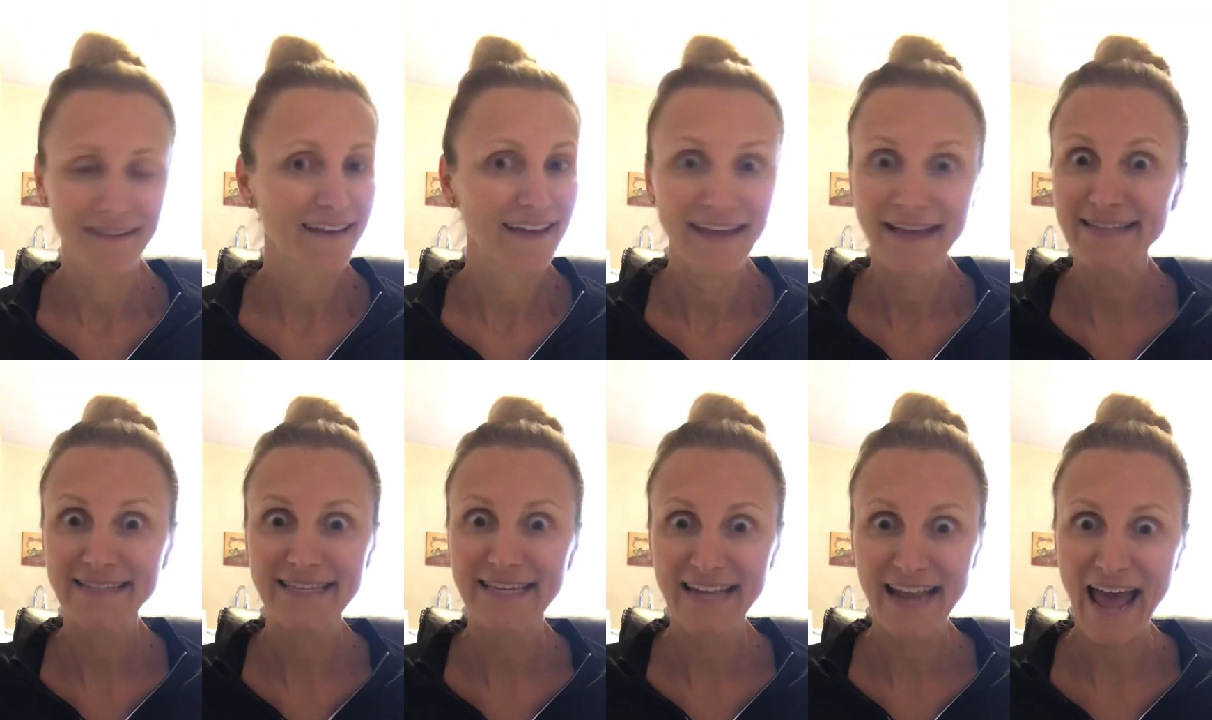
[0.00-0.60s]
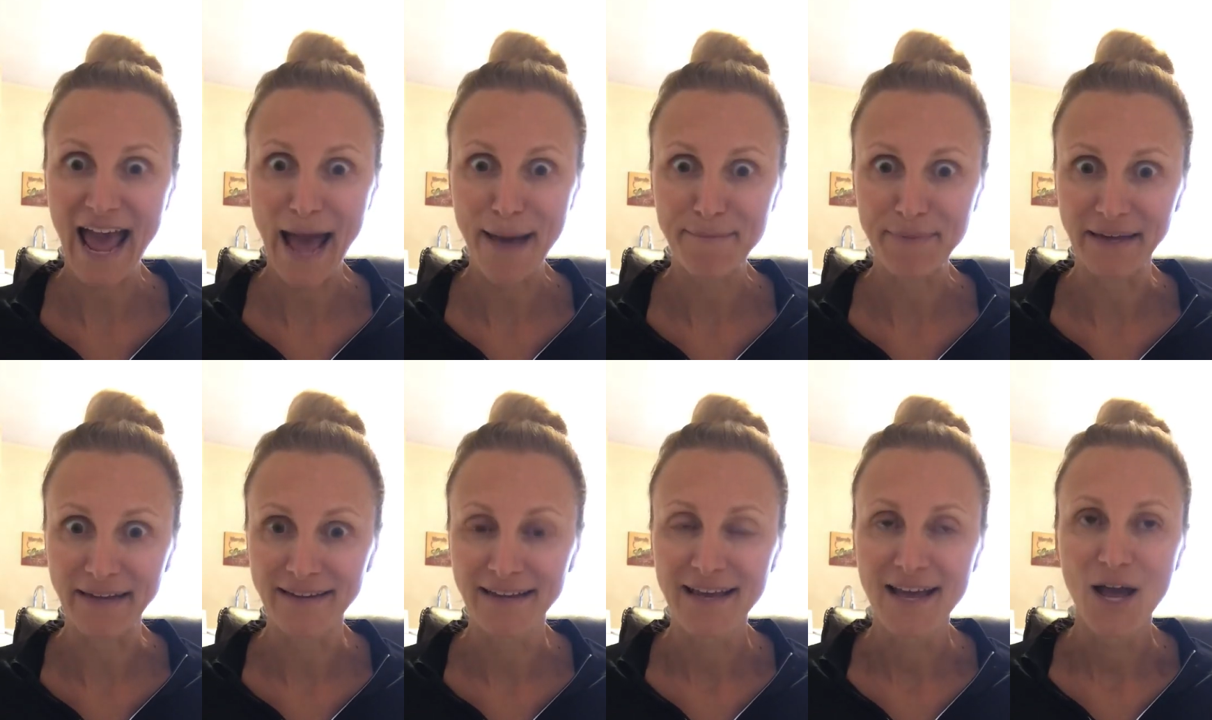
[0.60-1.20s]
it's going to
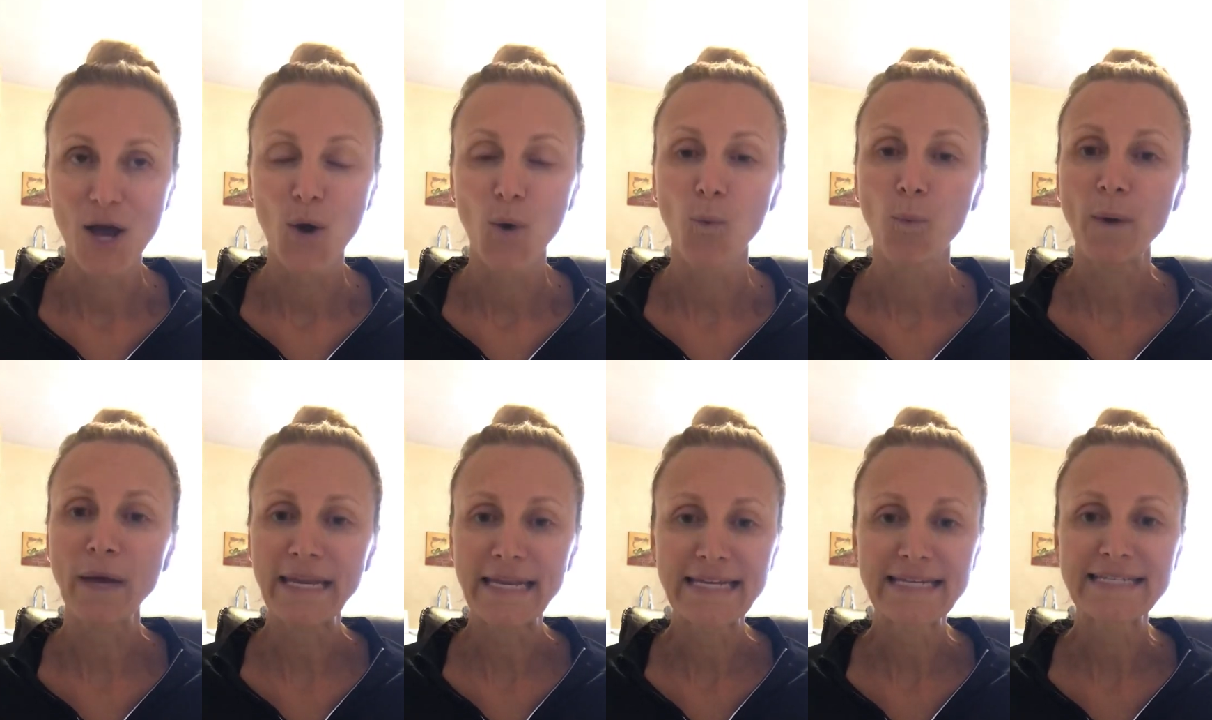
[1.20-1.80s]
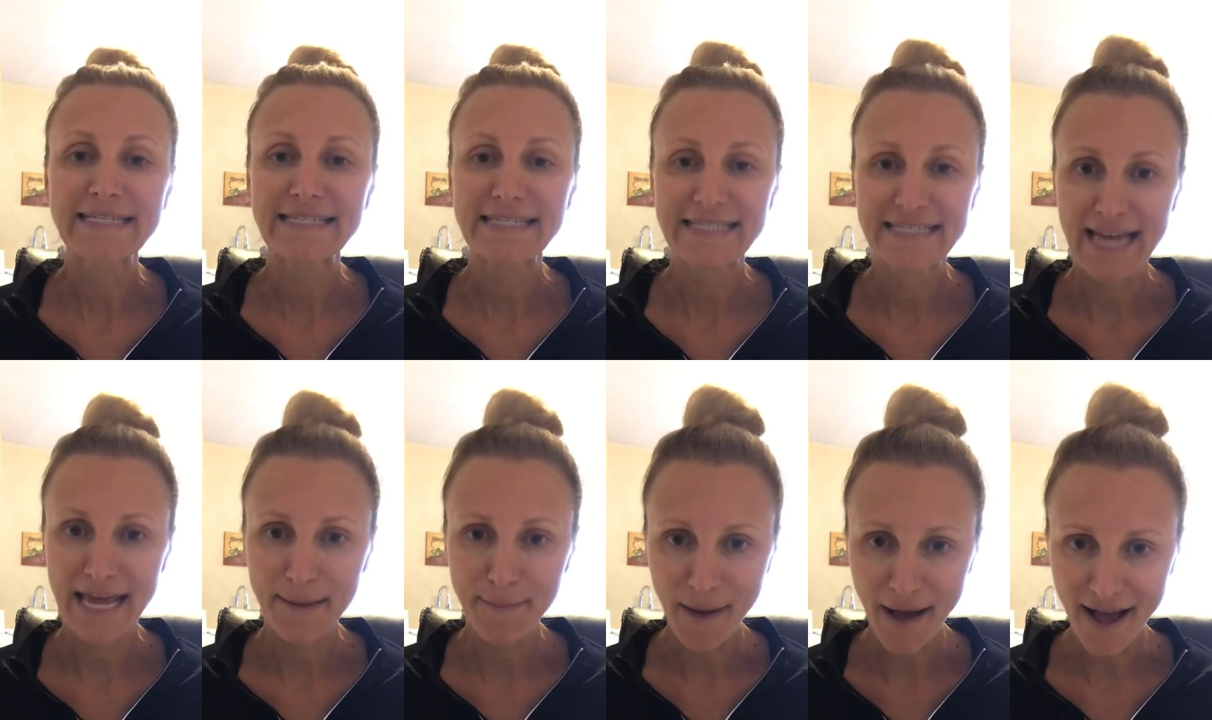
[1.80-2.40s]
happen. We need to
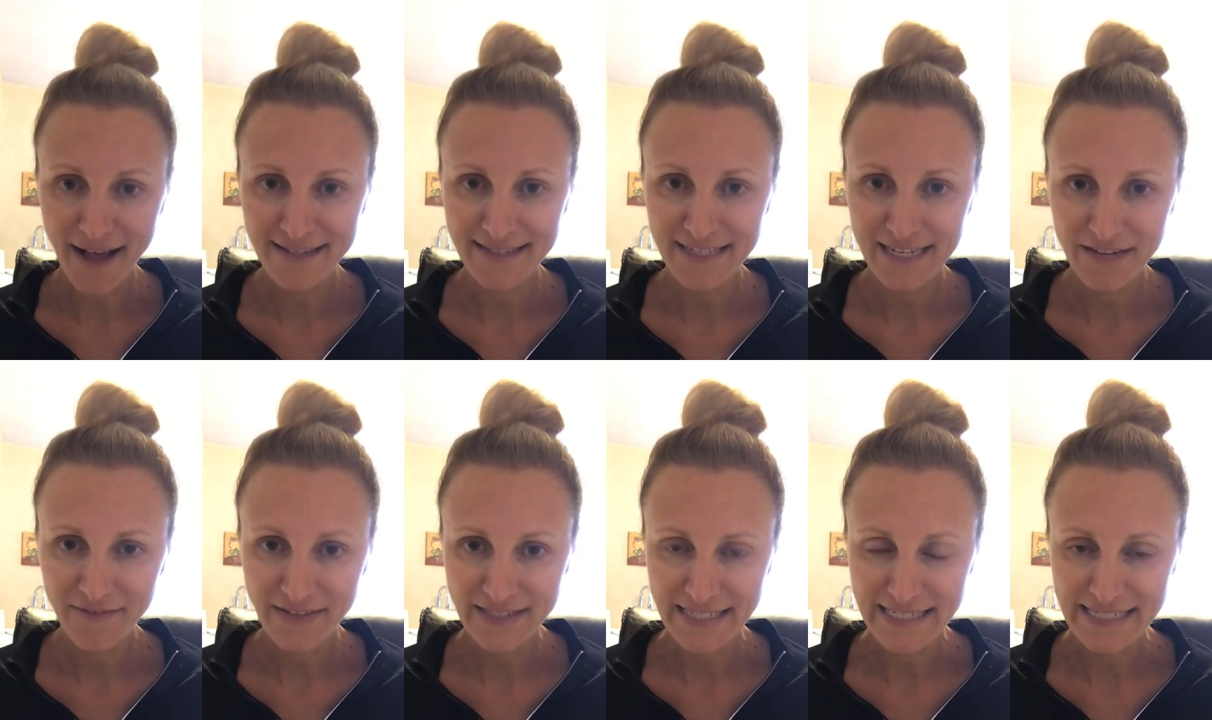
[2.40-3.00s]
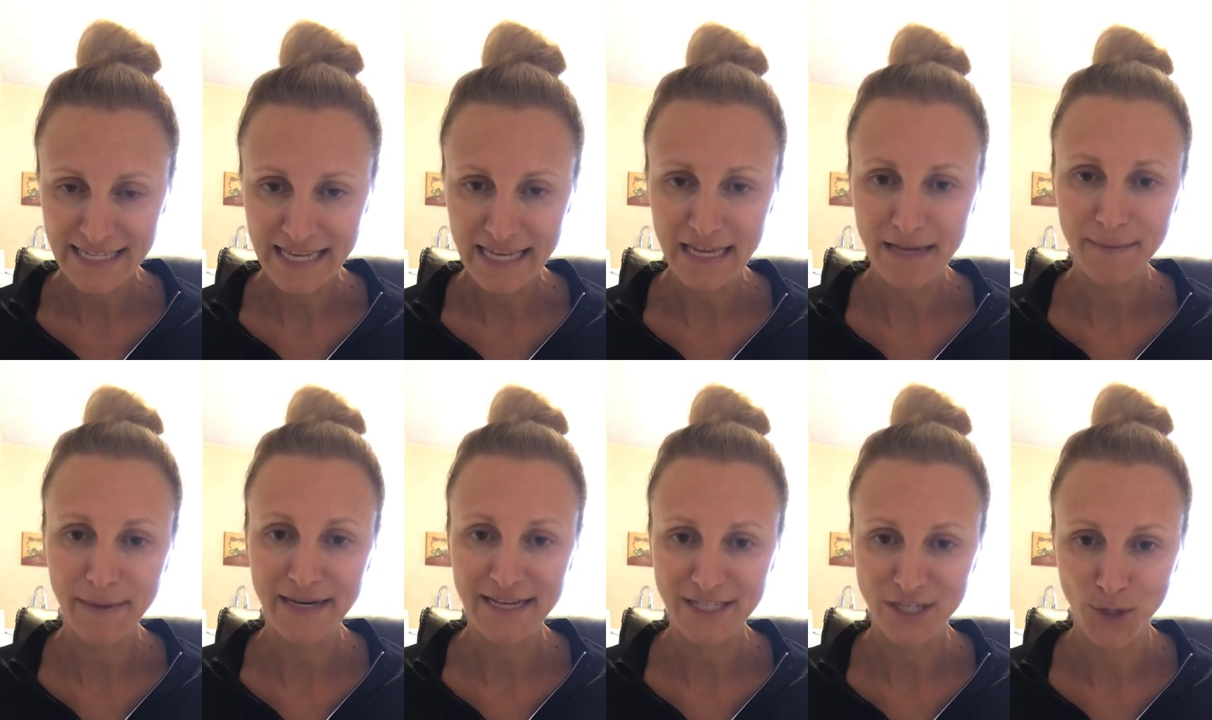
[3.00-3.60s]
stay positive as a team
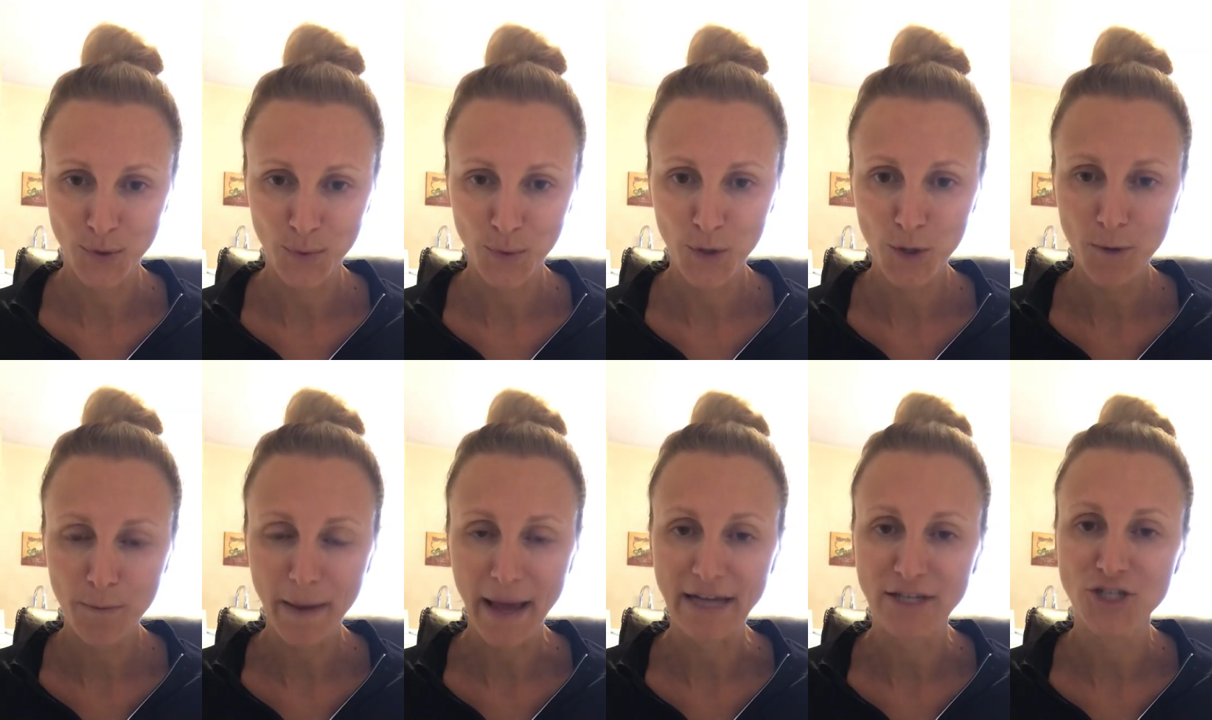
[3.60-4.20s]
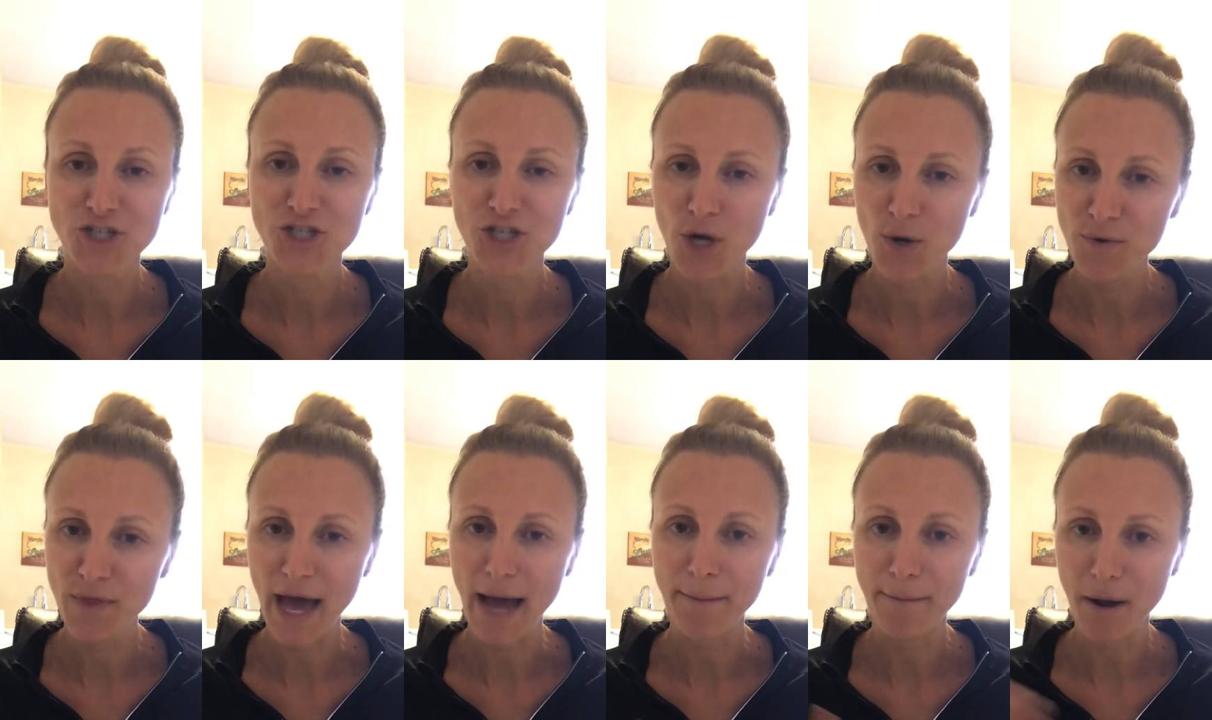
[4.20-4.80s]
and as a group and show
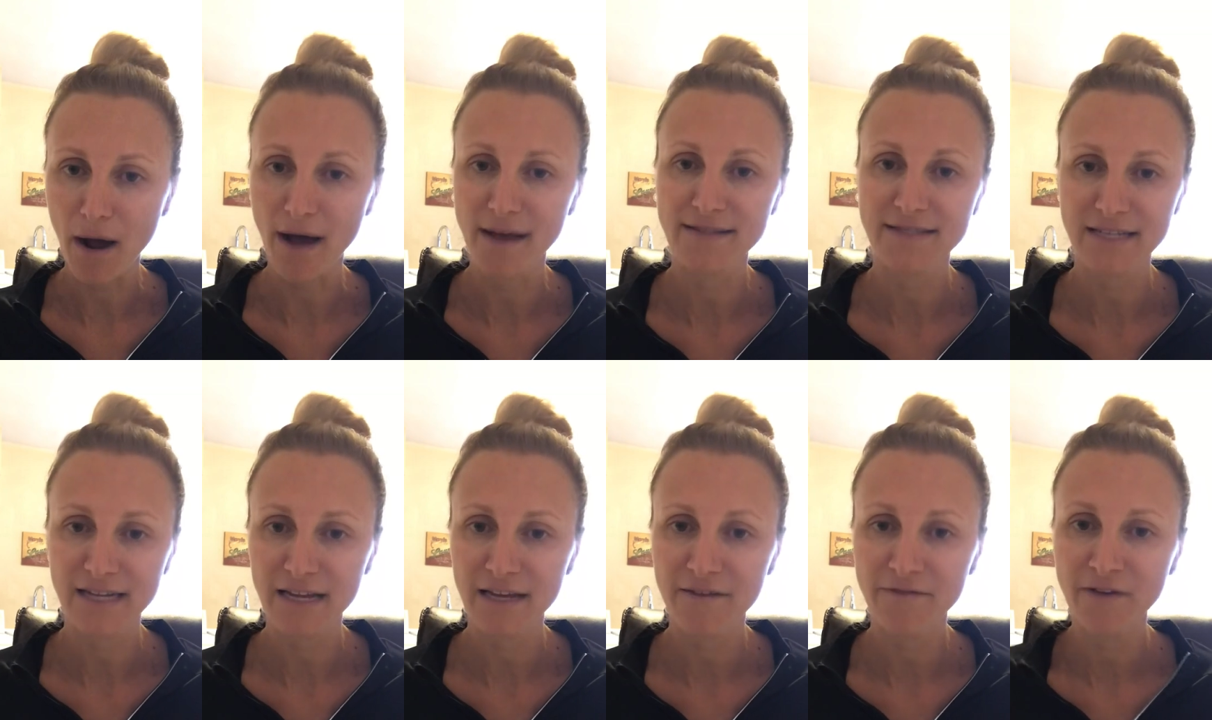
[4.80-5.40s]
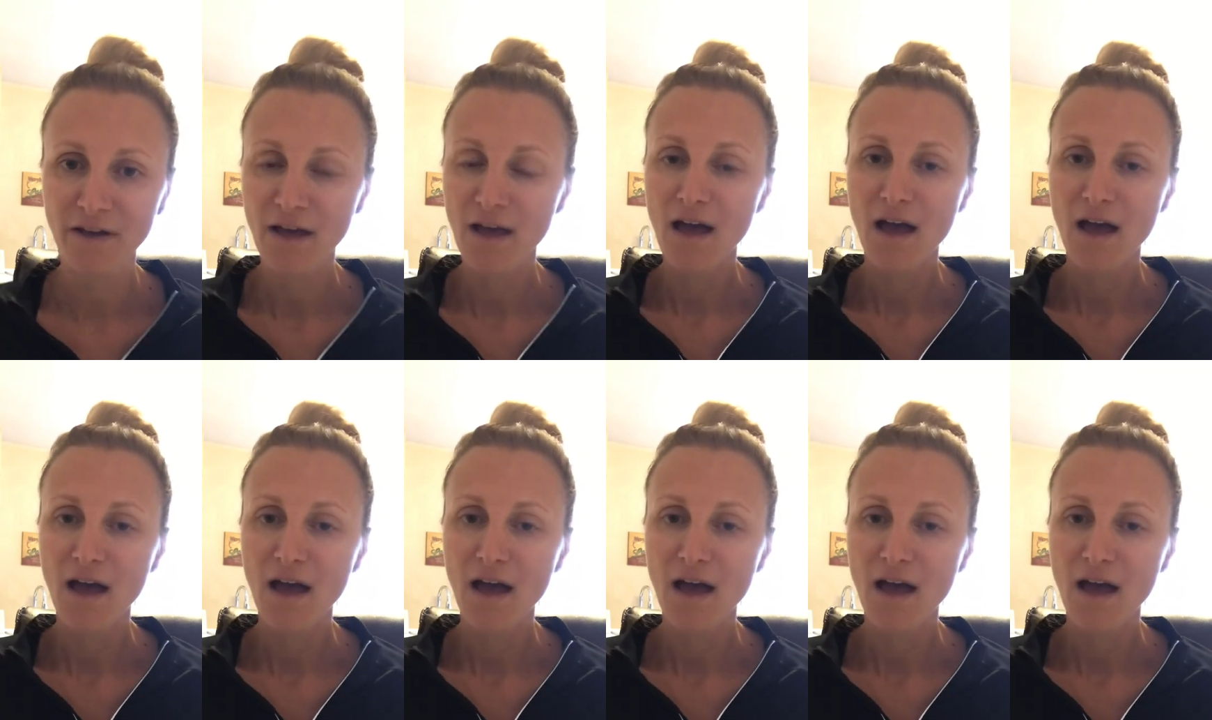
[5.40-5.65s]
that positive